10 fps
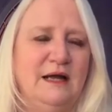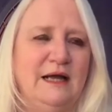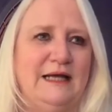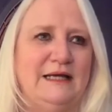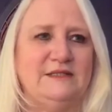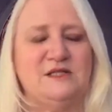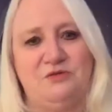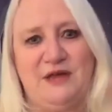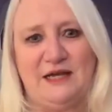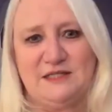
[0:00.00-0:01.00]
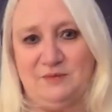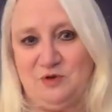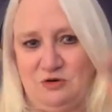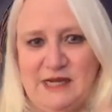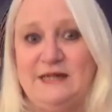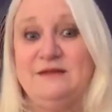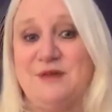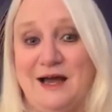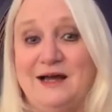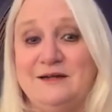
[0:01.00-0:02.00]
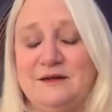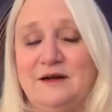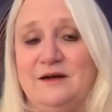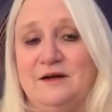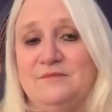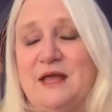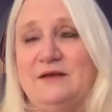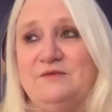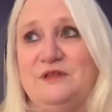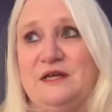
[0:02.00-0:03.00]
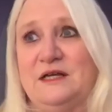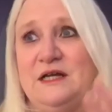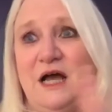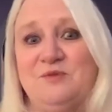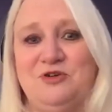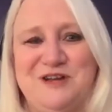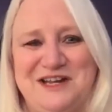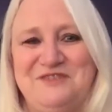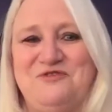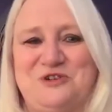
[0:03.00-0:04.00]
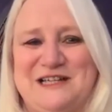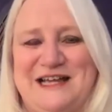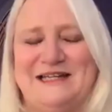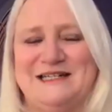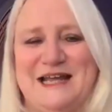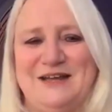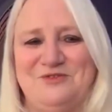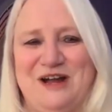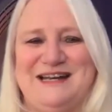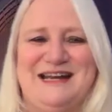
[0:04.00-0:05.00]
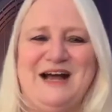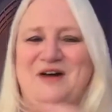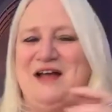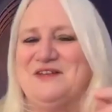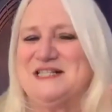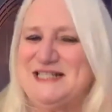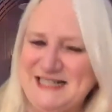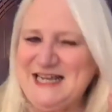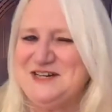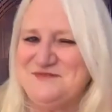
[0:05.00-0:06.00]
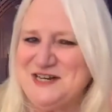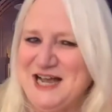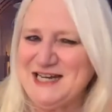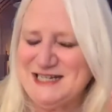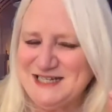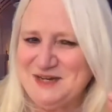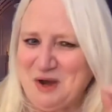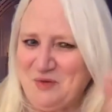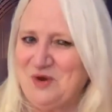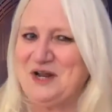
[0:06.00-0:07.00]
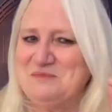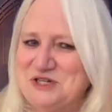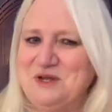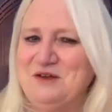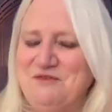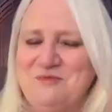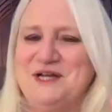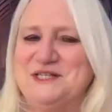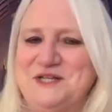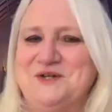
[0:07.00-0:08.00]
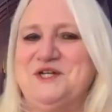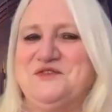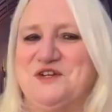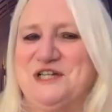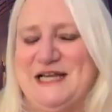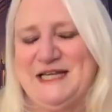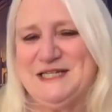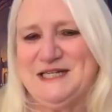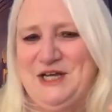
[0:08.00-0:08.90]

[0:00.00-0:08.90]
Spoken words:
And so I'm creating that. And then I'm creating for Lent. And right now I have a seed of an idea about what I'm doing for my series for Lent.